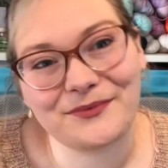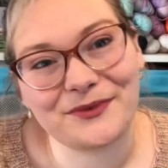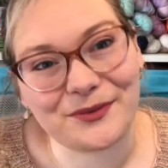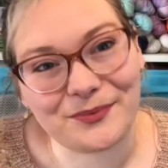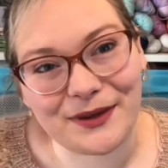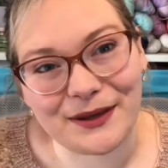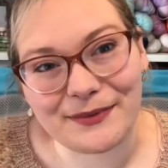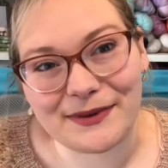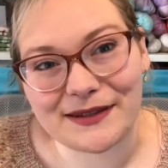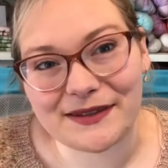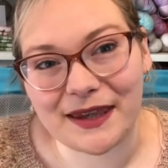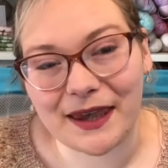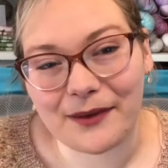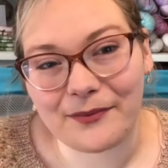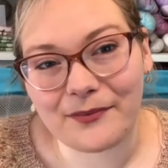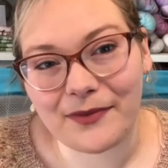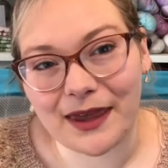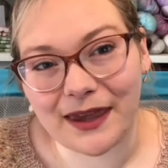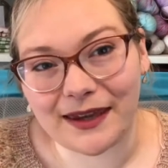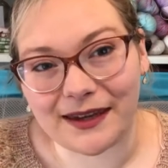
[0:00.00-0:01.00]
Beebe's
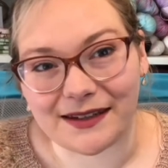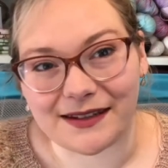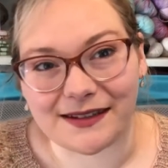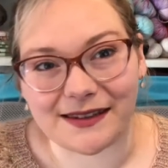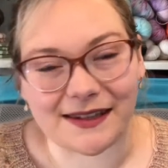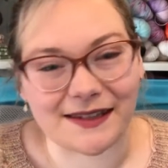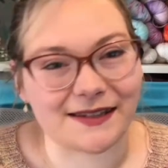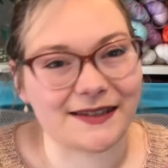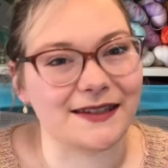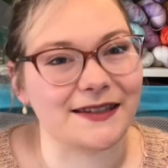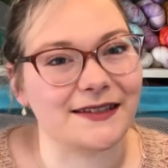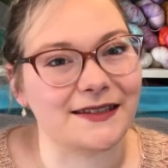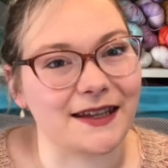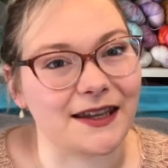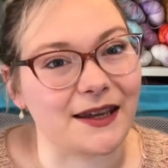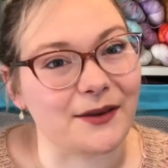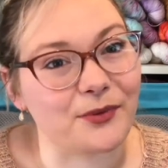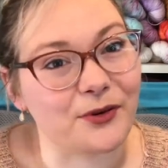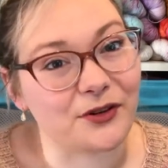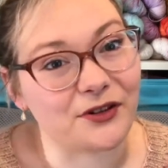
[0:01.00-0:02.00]
Handmade. This is a
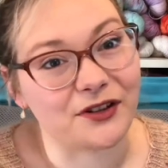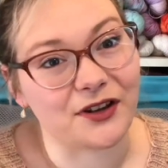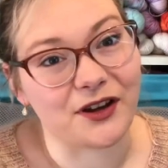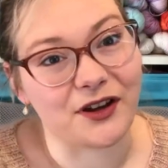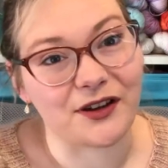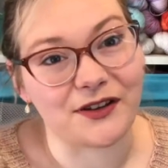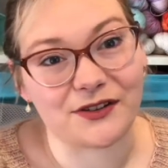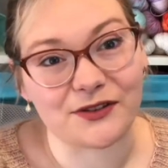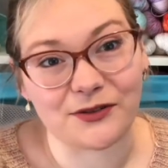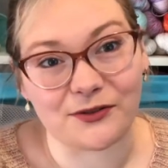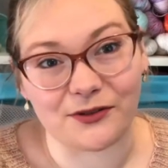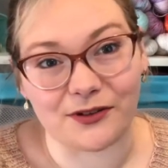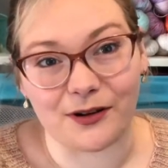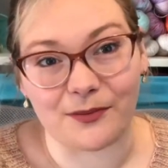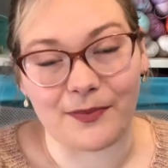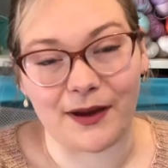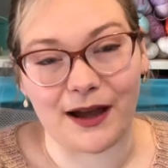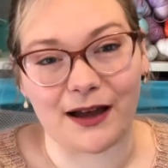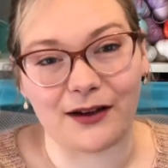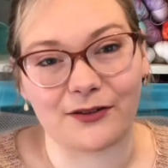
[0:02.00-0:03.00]
podcast all
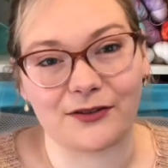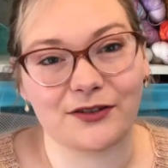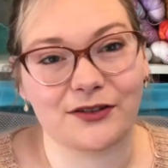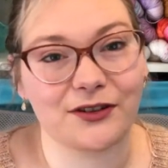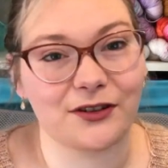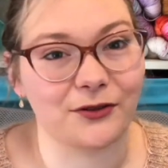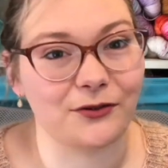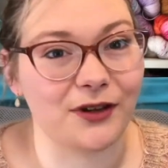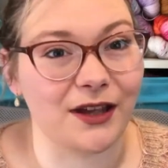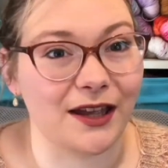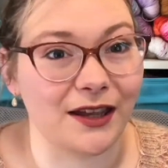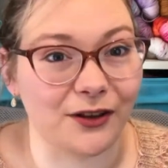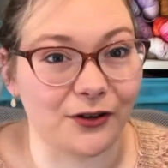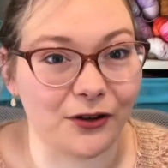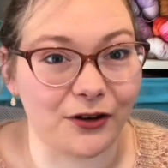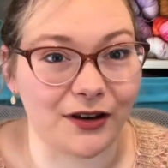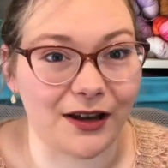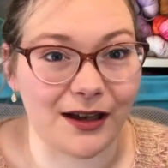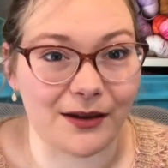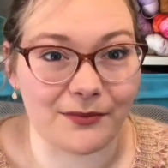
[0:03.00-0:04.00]
about creating your own
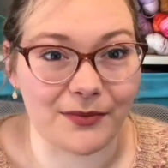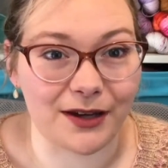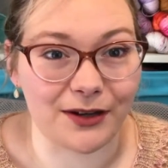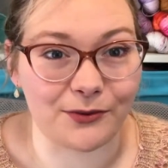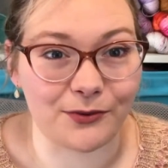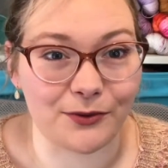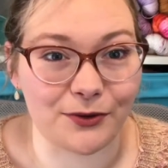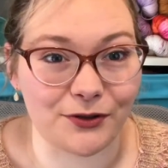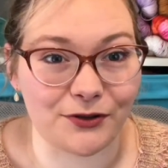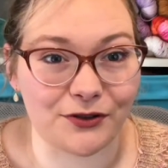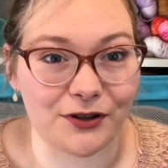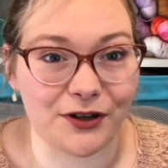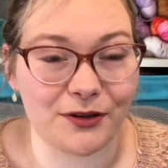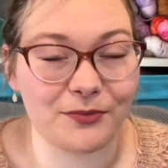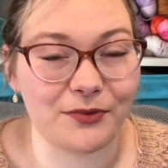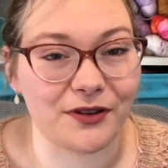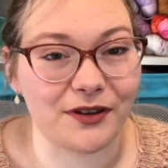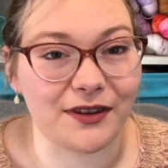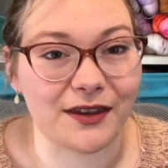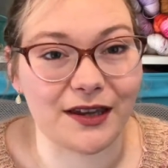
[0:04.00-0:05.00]
handmade wardrobe,
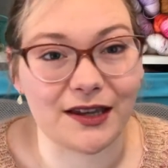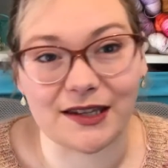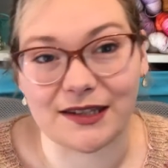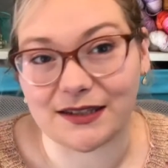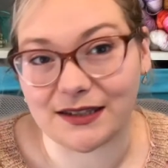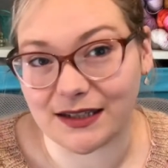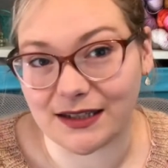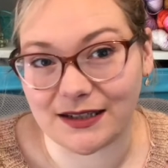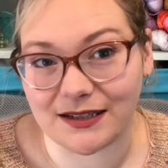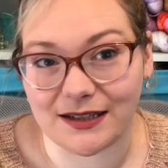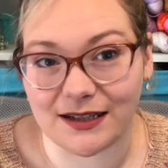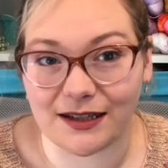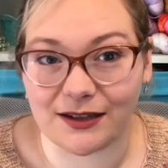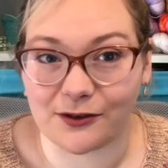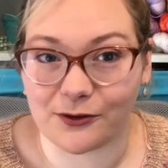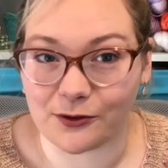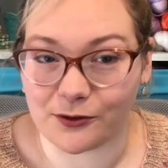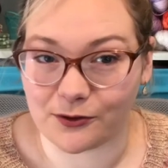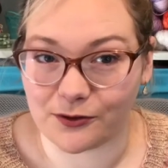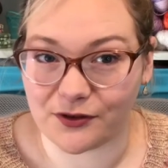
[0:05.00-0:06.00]
whether that is knitting
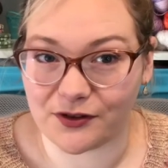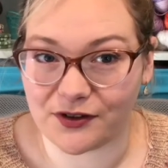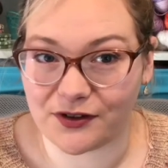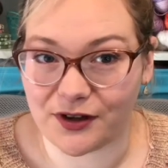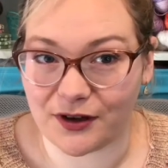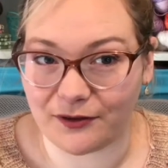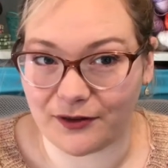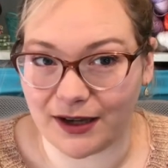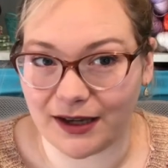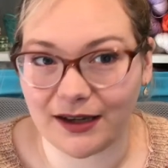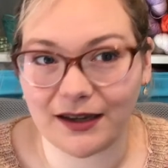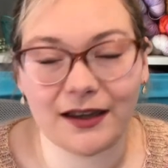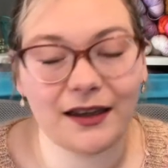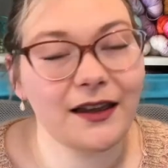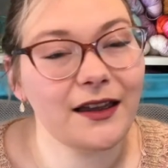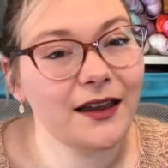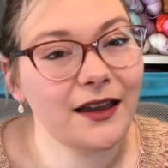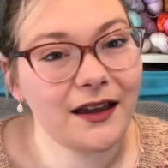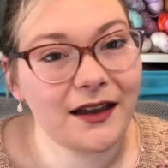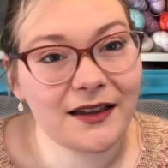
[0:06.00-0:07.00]
or sewing.
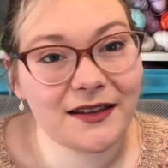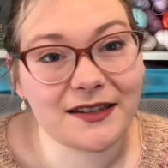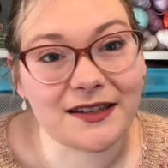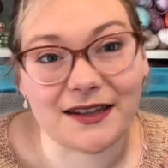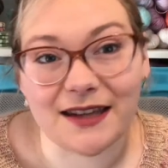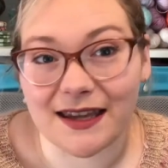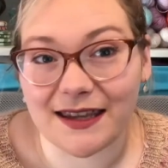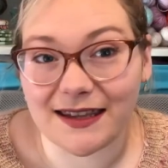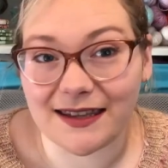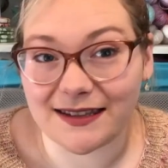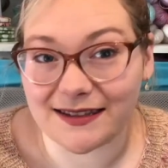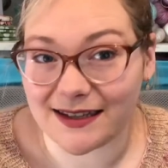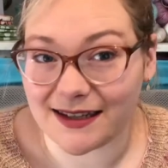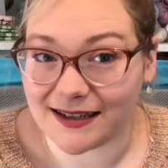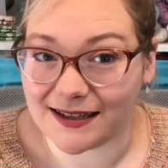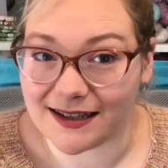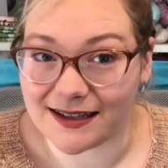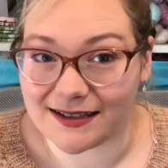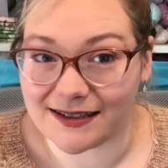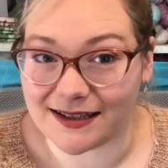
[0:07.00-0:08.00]
Today is a
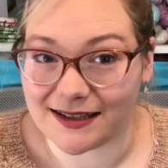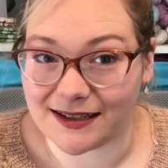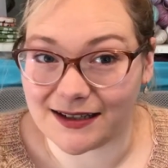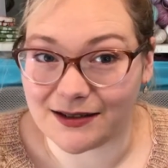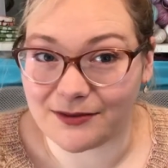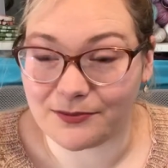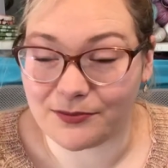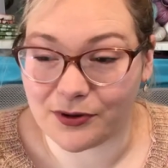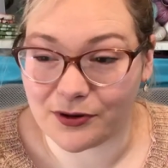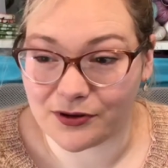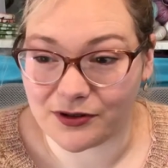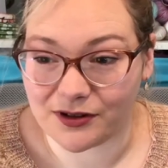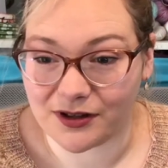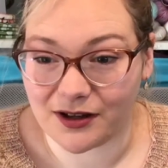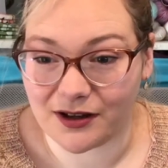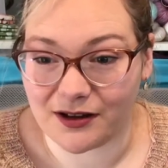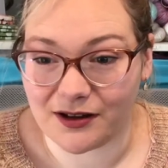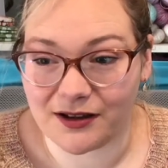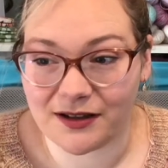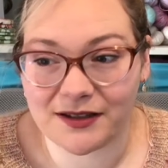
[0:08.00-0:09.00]
knitting
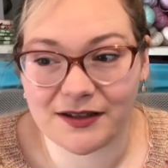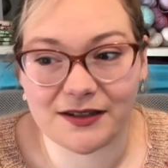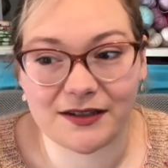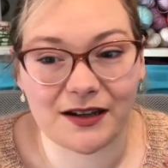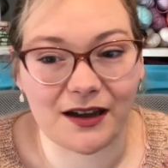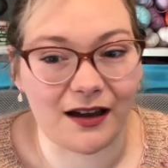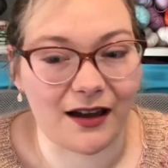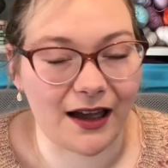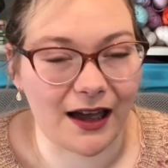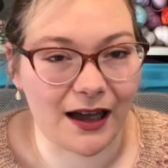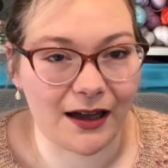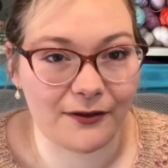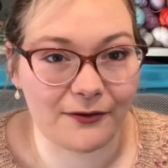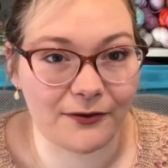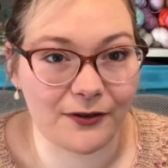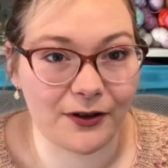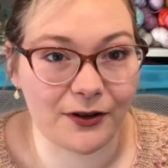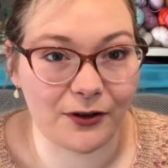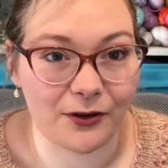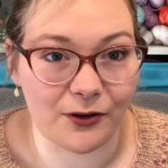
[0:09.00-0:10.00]
podcast. I have
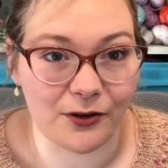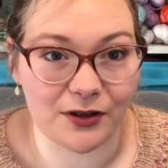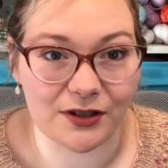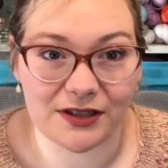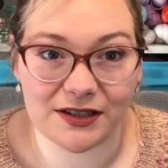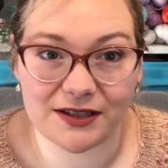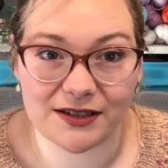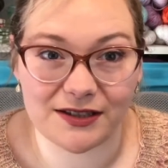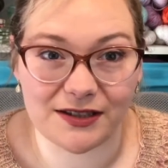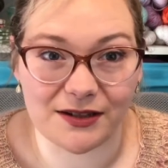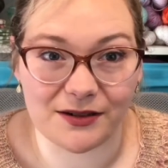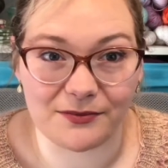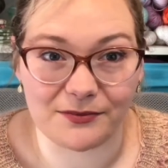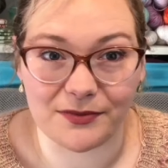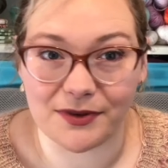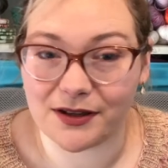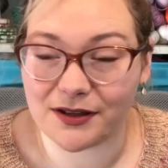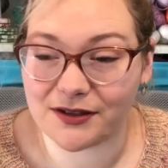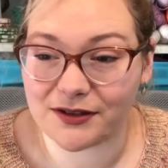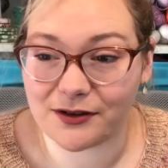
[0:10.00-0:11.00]
got some
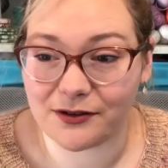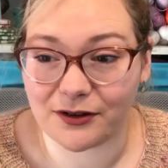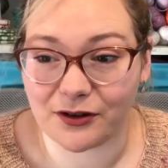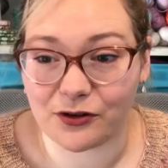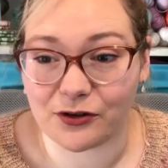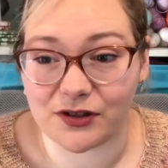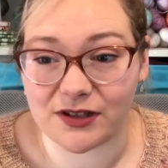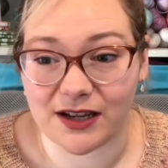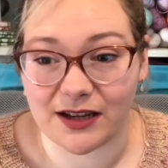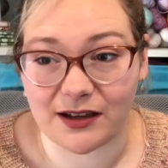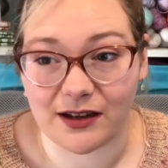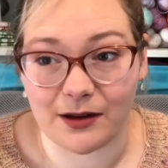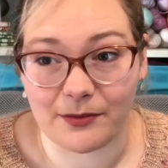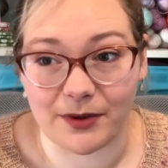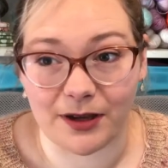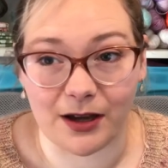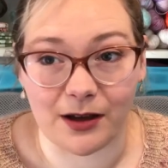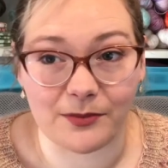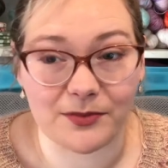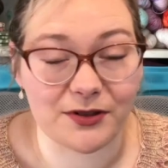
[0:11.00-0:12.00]
sewing content coming
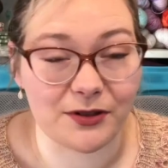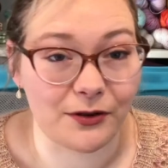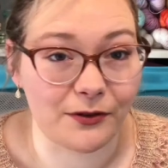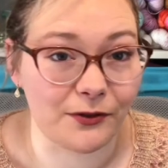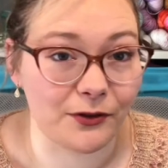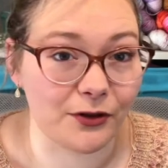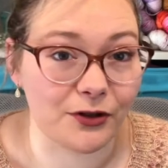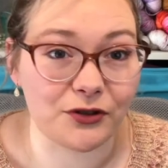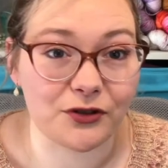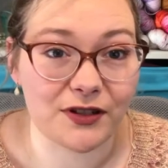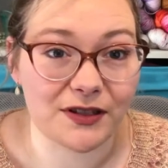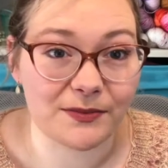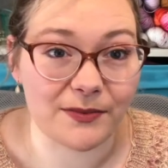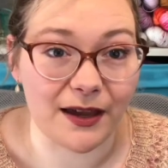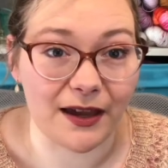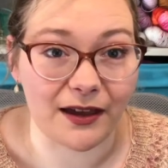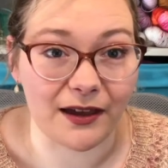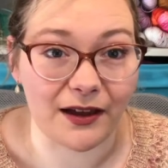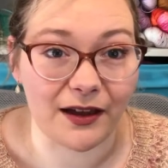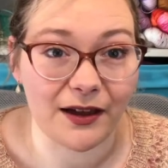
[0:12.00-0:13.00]
up, so if you're a
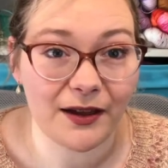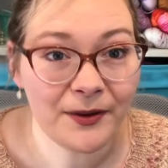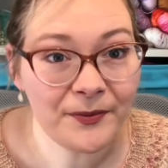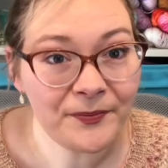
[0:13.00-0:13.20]
dressmaker,